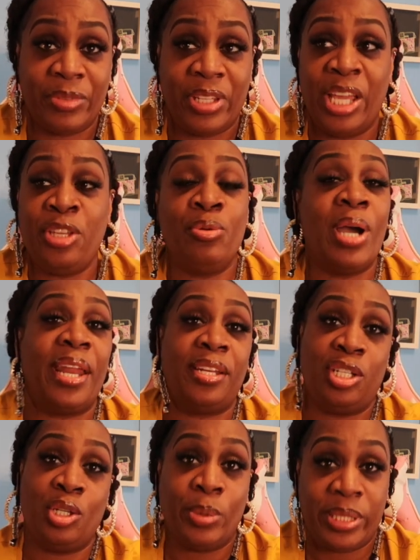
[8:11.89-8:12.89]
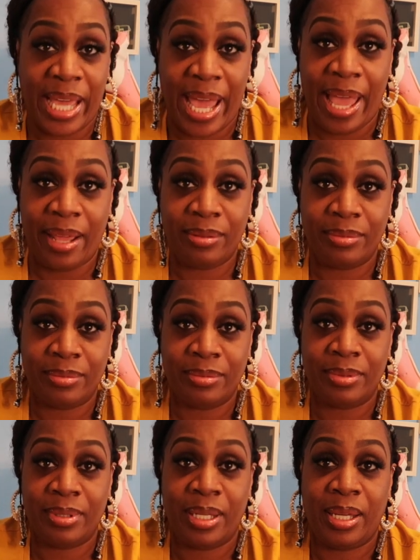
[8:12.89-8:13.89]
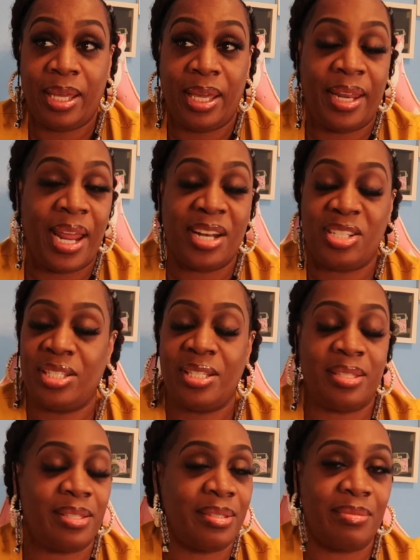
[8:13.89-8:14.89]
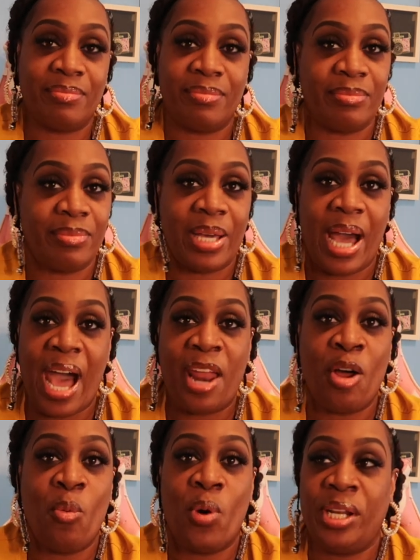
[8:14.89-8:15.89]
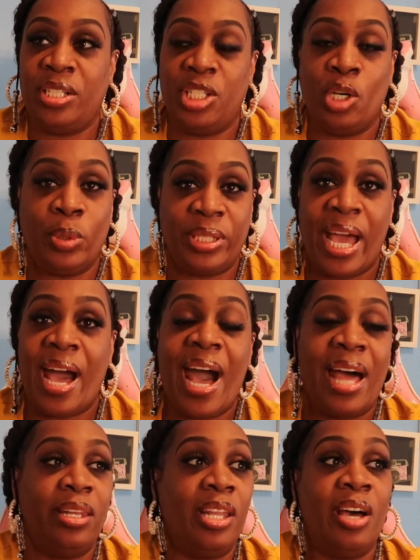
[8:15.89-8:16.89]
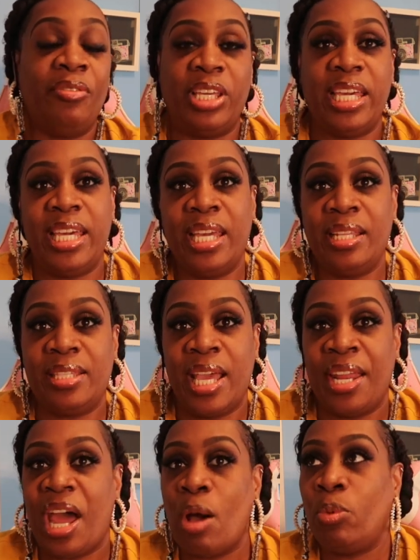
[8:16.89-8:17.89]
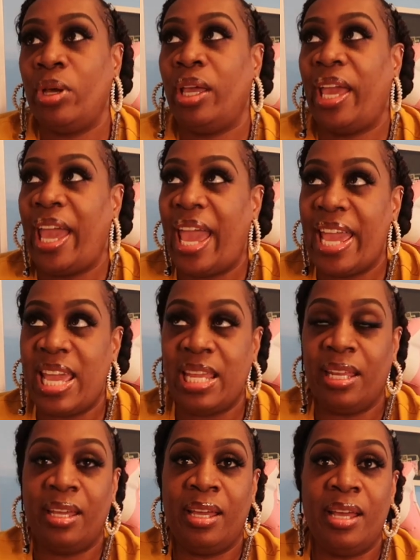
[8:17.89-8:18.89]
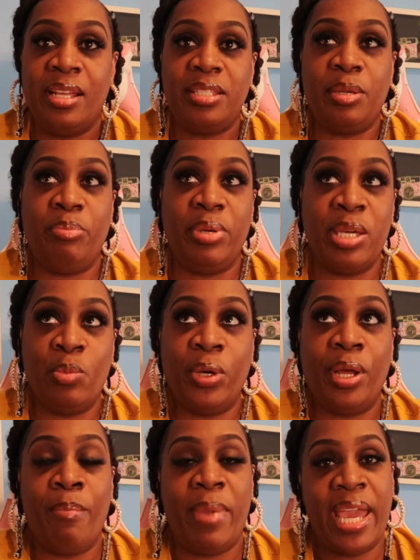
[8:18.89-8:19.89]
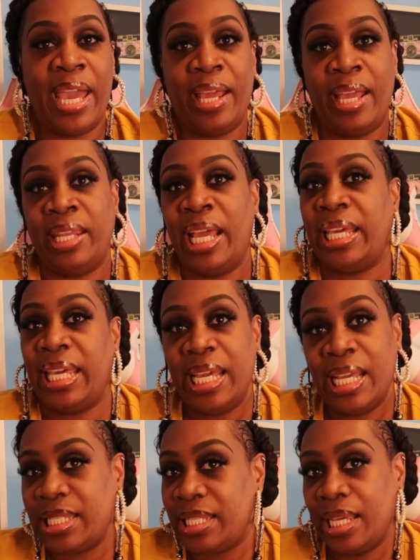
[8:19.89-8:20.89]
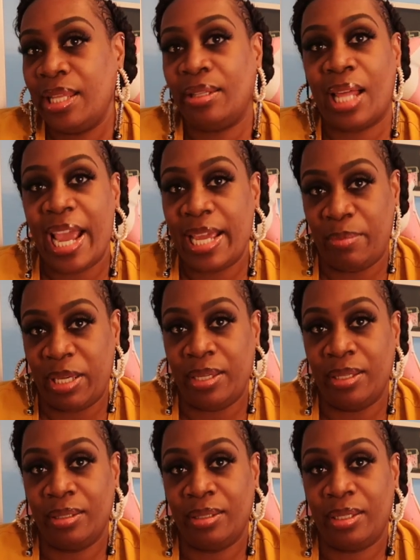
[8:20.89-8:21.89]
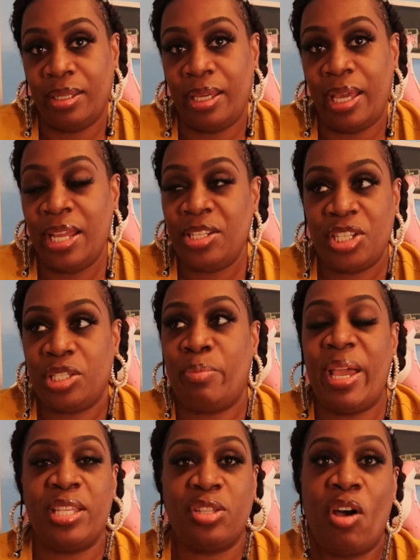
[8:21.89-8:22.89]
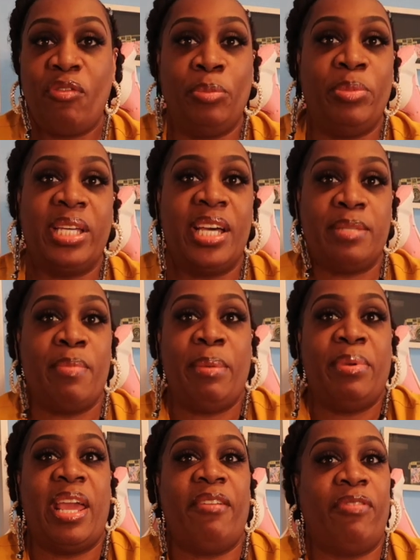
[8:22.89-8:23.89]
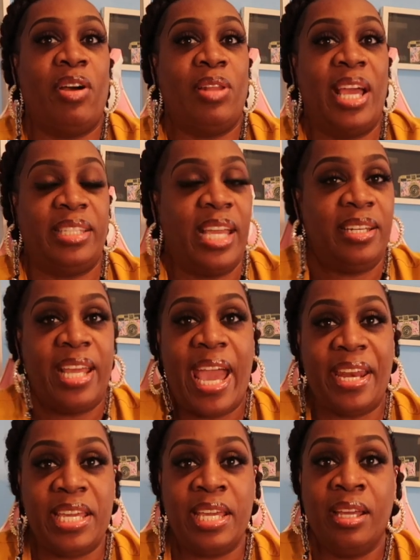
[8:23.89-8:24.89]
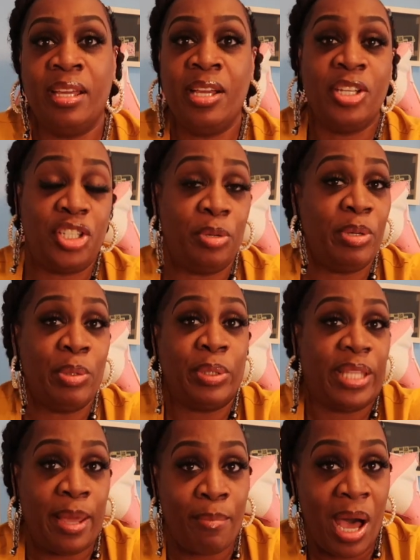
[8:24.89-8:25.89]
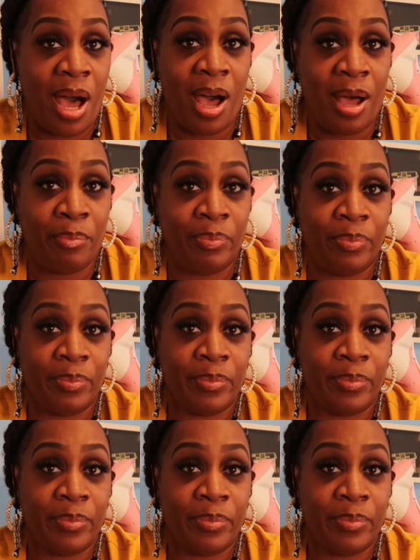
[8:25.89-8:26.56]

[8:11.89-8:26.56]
Then you got to deal with that. And I just, I don't want to deal with that. I love kids and I would hate to be with a man and their kids didn't like me. And just based off of because maybe they felt like their daddy should be with their mom.